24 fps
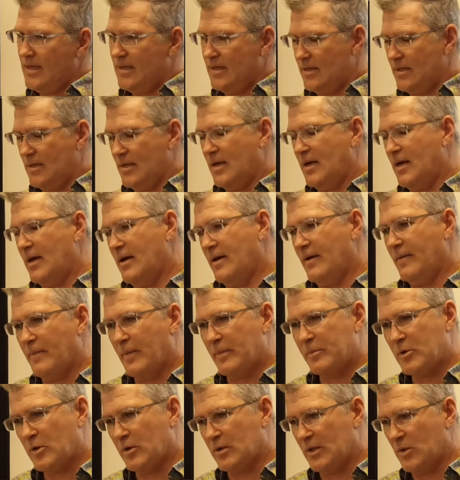And
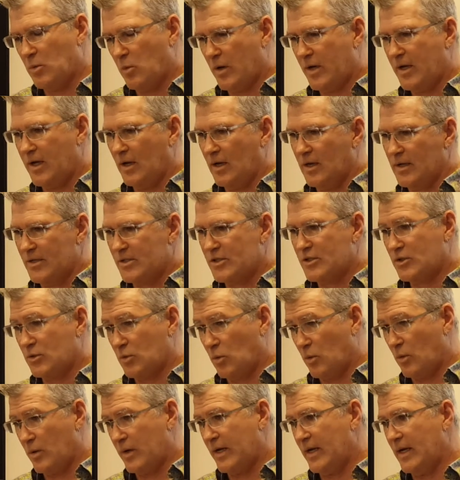um, I'm currently working on a
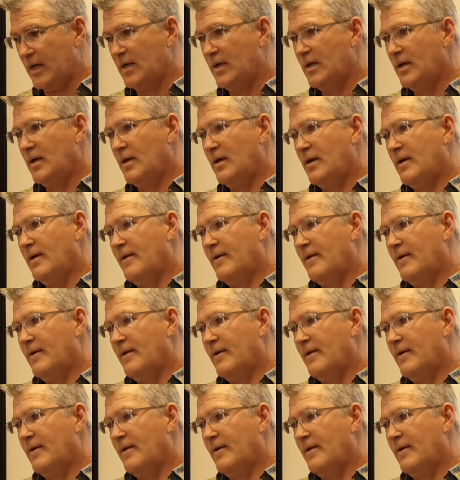story